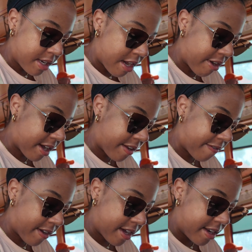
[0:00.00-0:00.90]
Now I gotta
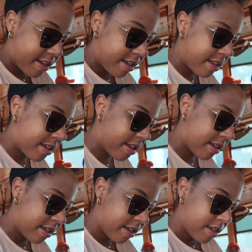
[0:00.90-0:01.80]
find
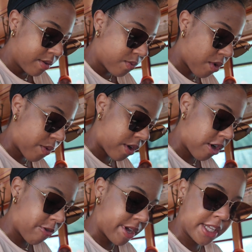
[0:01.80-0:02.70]
where we're
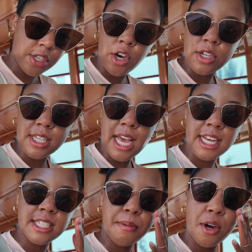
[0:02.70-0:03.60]
going. It's called
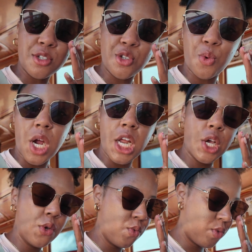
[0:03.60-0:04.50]
Gaspar's
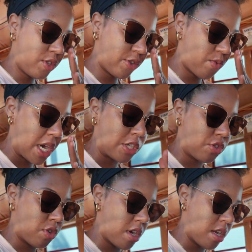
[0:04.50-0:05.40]
Grotto. It's a
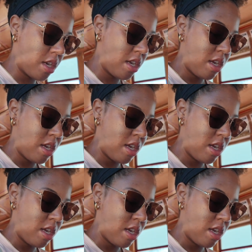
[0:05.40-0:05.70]
restaurant.